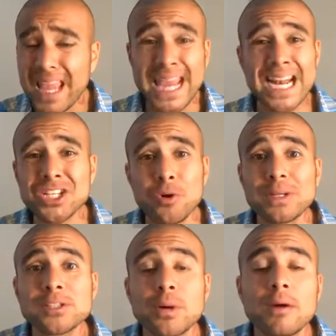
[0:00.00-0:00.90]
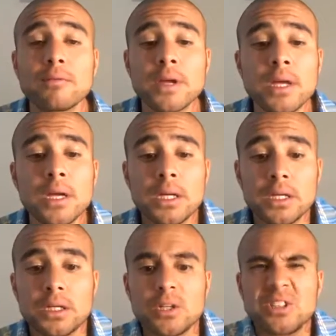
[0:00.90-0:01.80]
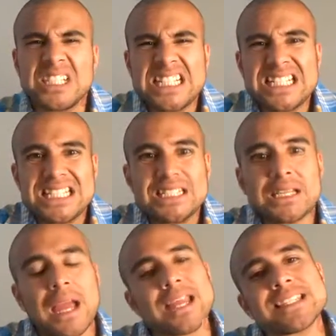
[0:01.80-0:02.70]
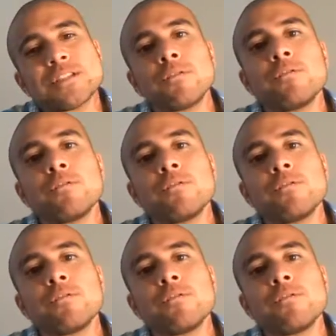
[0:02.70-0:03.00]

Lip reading: And I know I still have, you know, I can still